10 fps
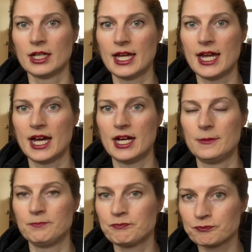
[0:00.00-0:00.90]

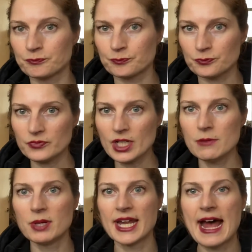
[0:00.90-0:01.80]
Um,
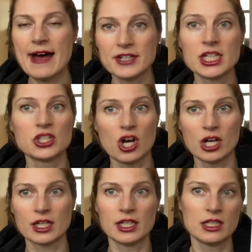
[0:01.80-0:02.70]
but having a
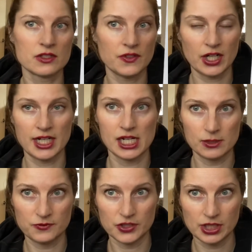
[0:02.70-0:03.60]
dog is very
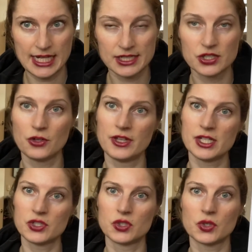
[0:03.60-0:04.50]
helpful. And so this
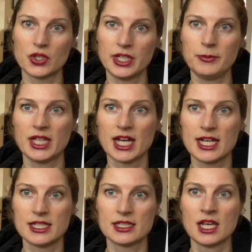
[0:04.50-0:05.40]
story,
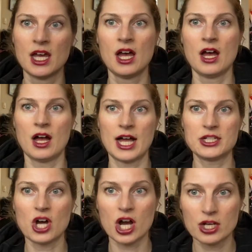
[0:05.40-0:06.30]
because I
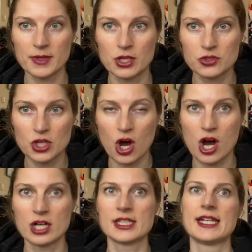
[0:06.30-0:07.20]
talk about
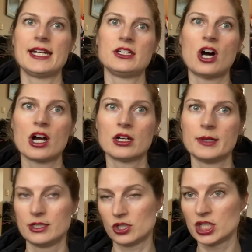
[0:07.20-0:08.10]
dogs and I talk
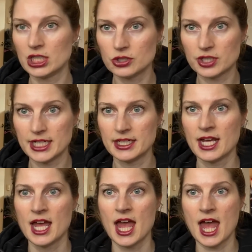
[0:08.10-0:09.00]
about children,
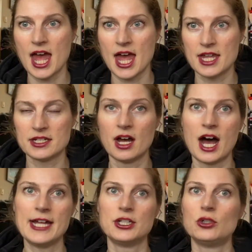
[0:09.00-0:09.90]
and
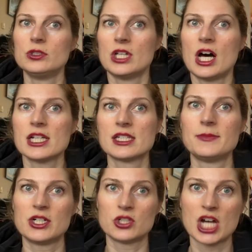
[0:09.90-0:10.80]
I know lots
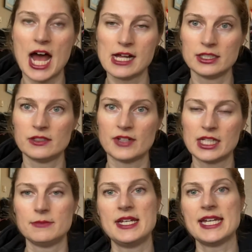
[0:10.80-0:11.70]
about child
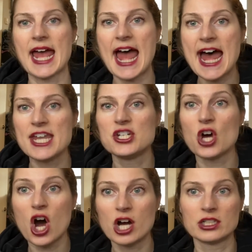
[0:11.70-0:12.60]
development and
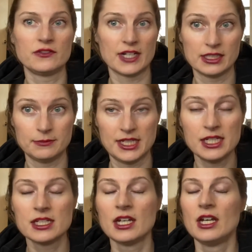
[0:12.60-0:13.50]
dog
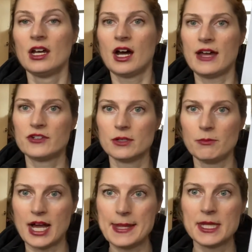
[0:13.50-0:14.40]
development. I've
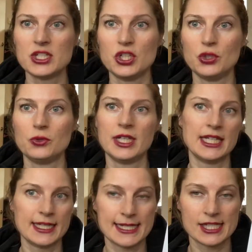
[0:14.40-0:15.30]
combined the two
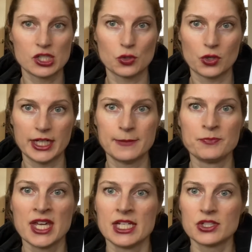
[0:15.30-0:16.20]
in this story.
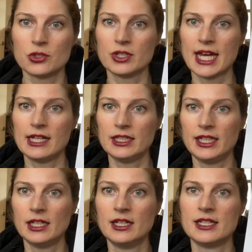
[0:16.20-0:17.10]
So
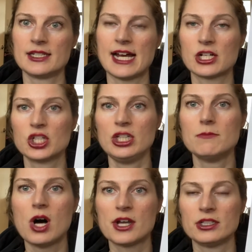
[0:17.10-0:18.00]
Kelly is actually
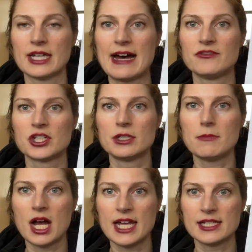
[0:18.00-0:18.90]
modeled after
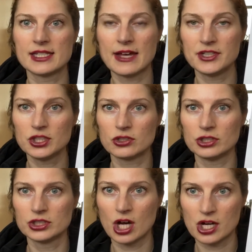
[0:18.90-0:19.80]
my
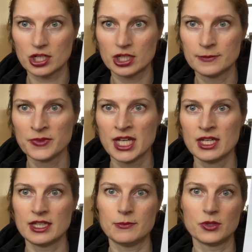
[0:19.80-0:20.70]
seven-year-old daughter.
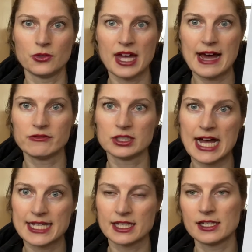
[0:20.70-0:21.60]
They both have
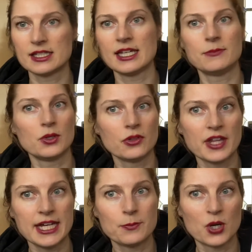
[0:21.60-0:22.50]
glasses, they both
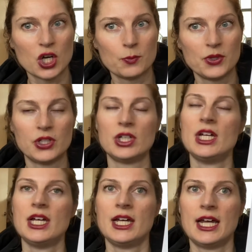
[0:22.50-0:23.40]
like purple
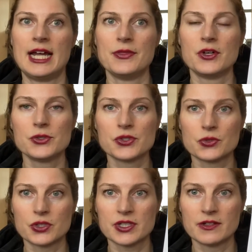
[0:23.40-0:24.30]
and those
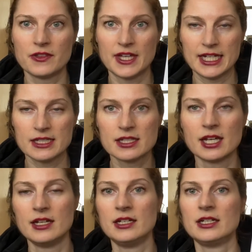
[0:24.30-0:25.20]
sorts of things.
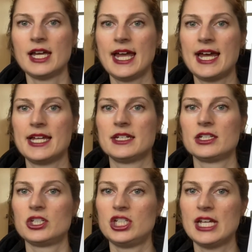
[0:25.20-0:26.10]
And
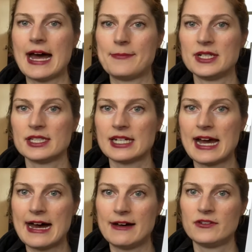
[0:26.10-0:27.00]
she happens to
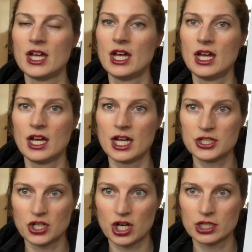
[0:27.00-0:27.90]
have a
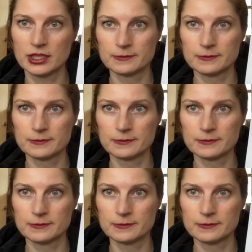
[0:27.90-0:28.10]
dog.